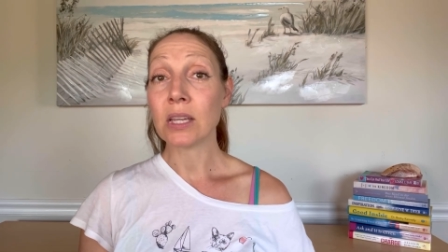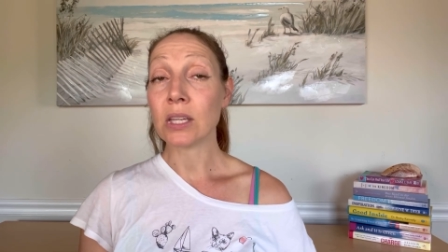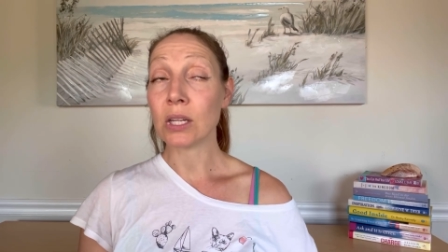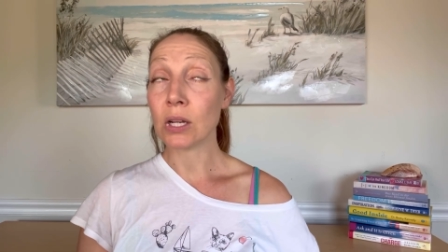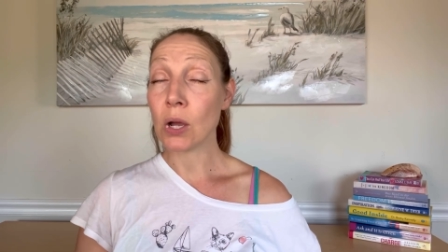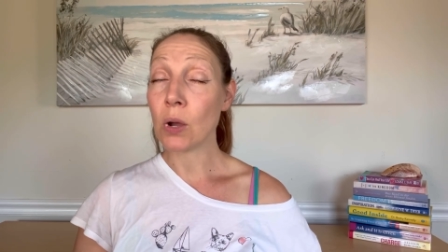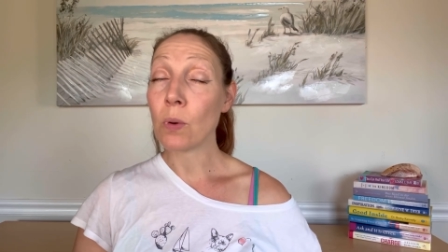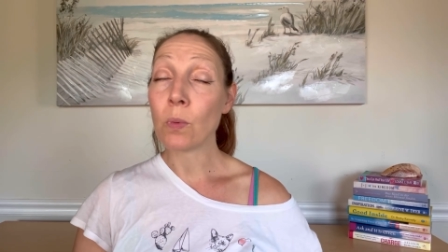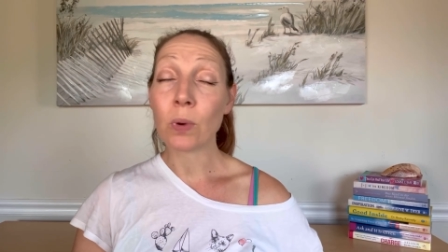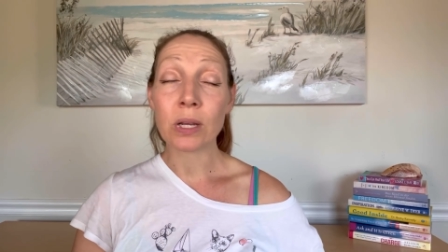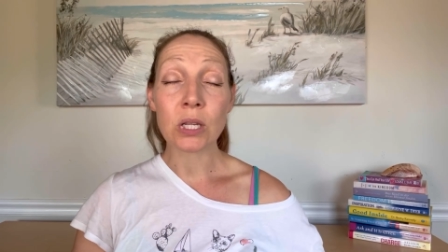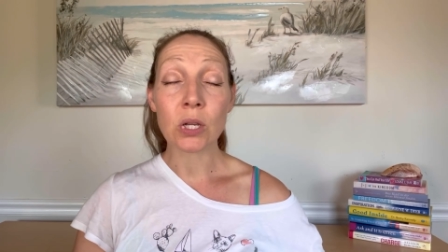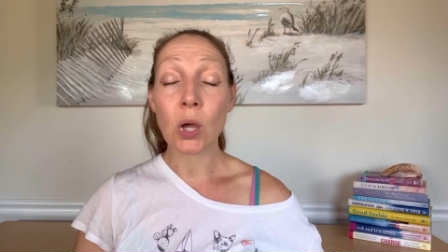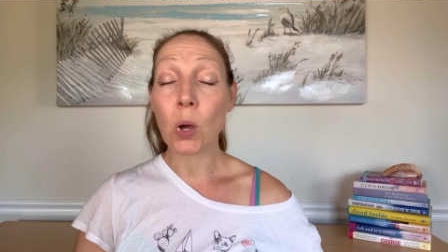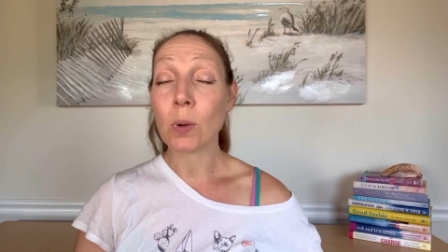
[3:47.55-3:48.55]
You know,
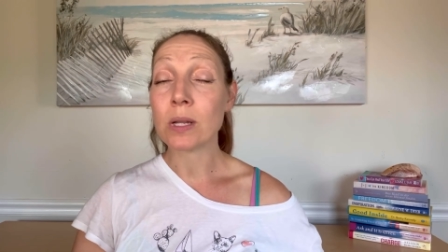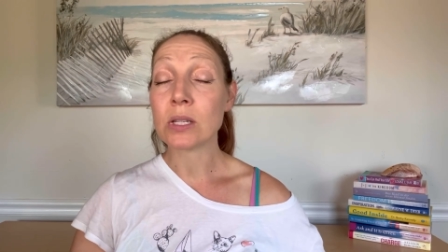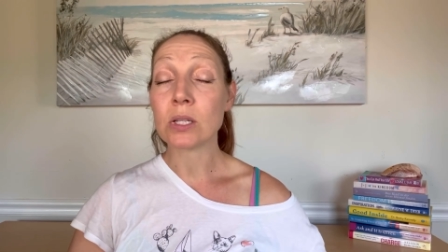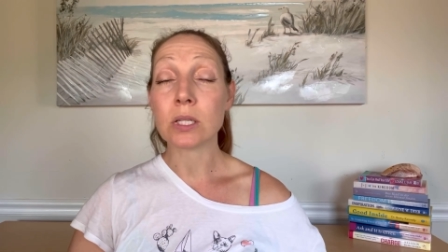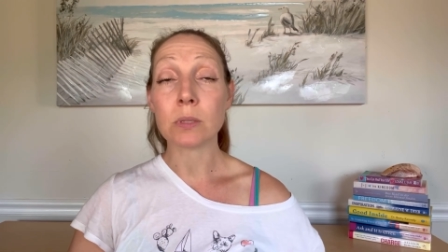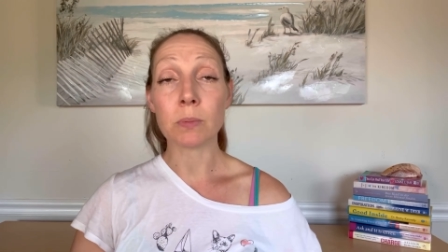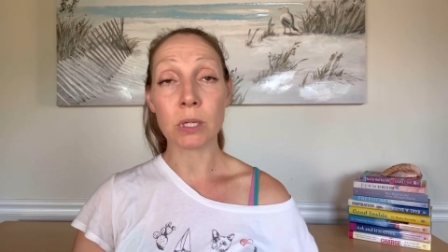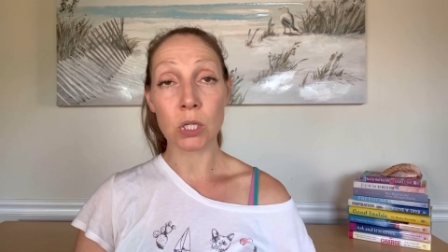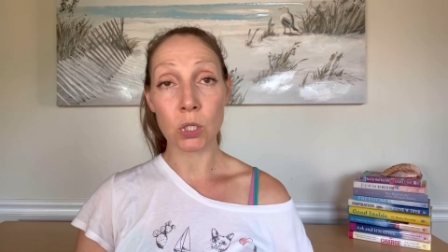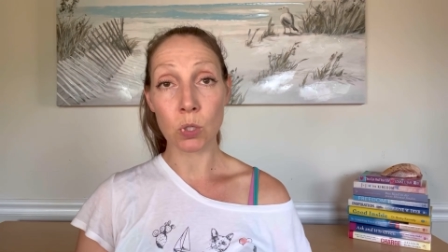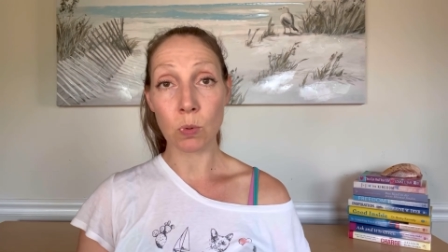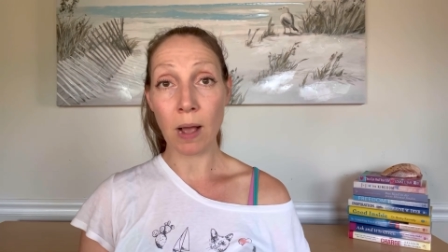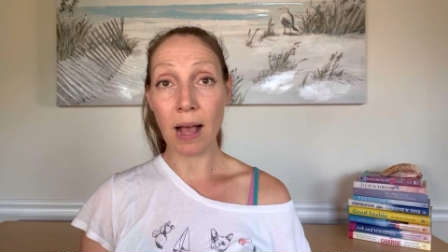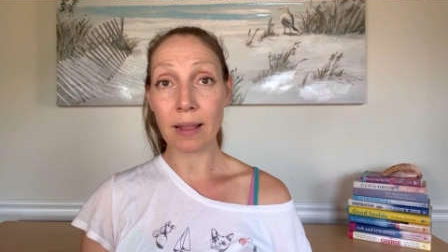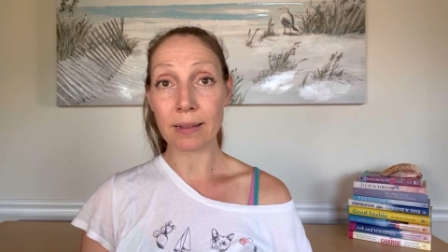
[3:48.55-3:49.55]
when you go into
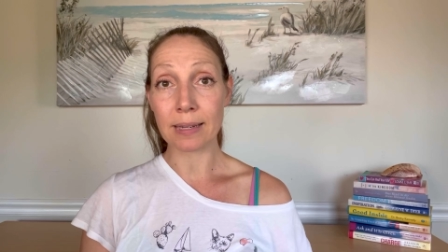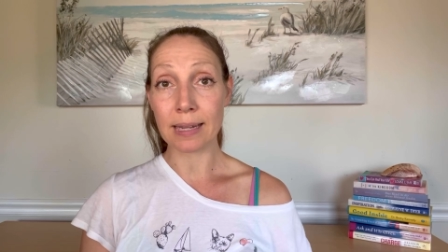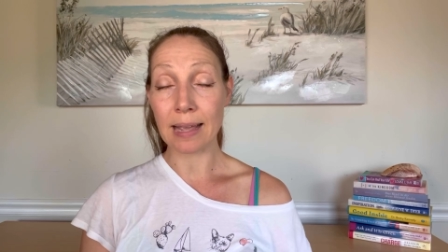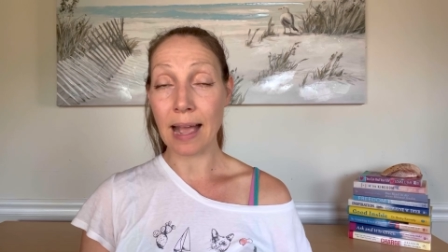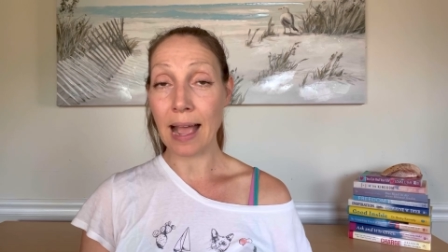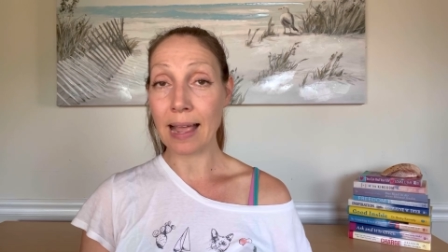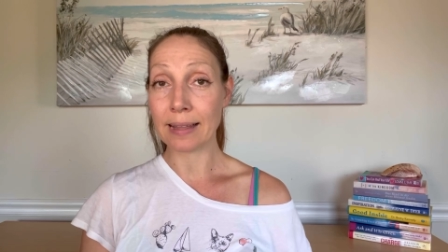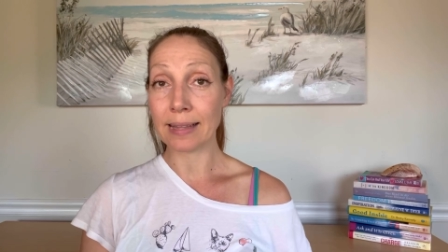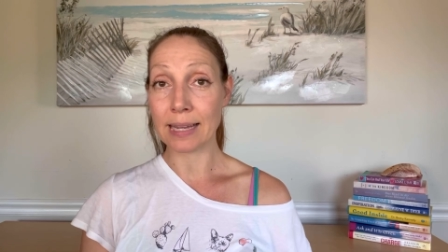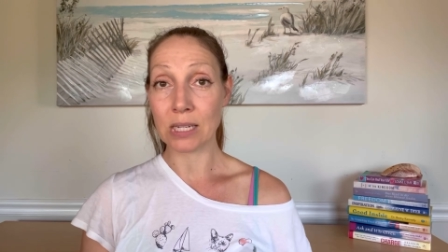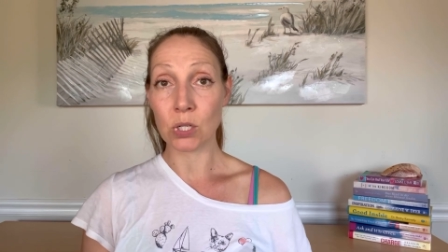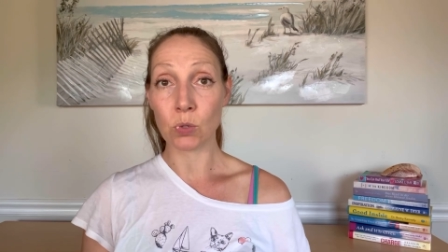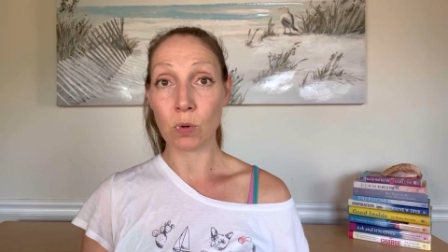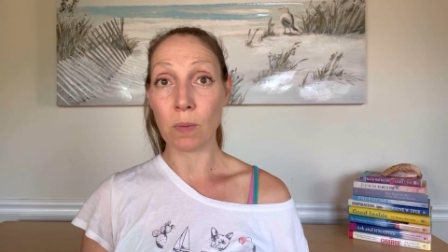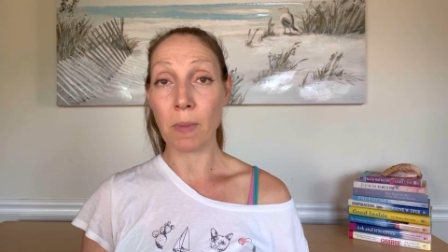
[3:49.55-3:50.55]
spirituality, I like
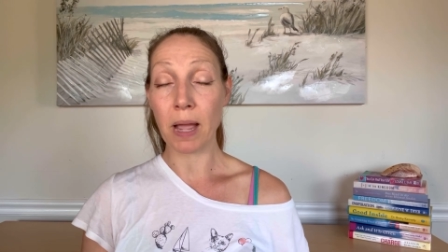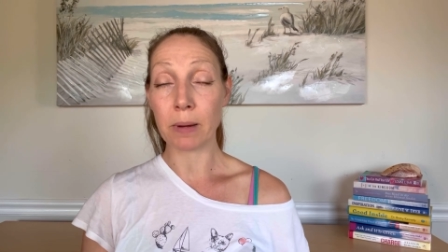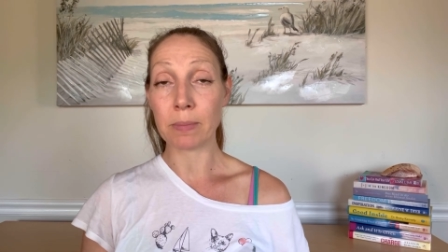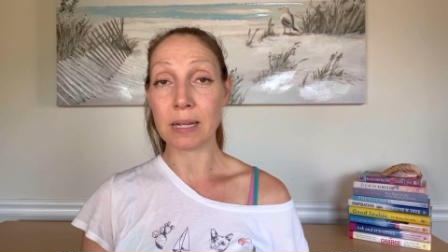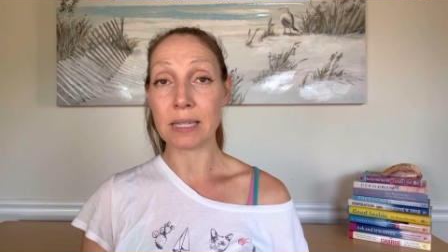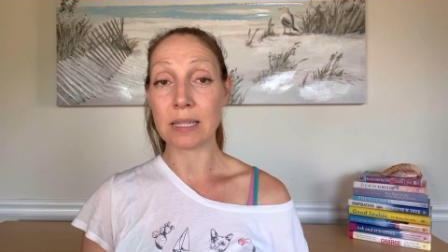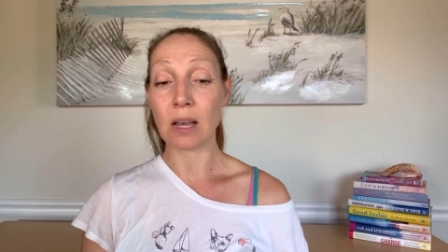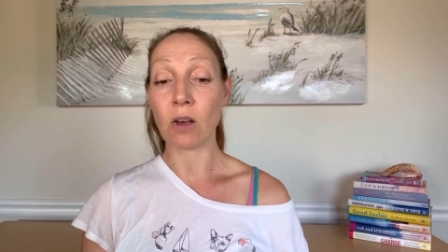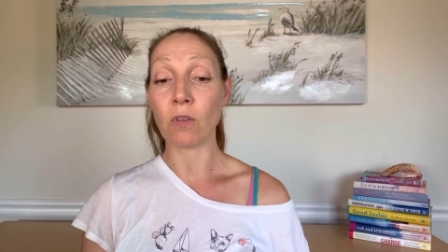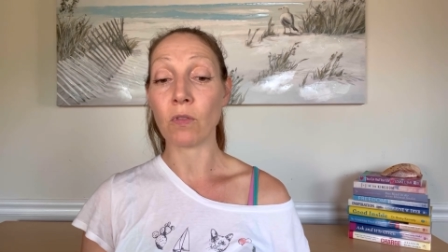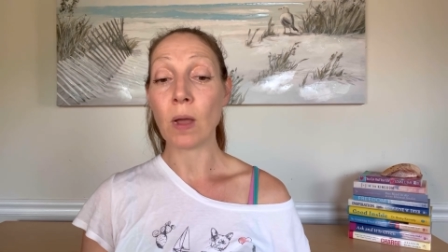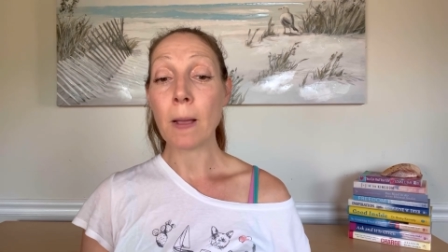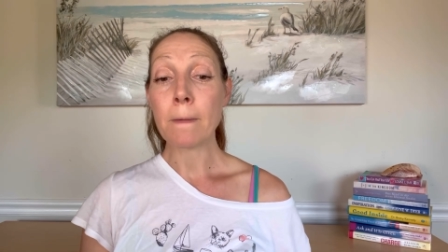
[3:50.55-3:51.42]
to remind myself,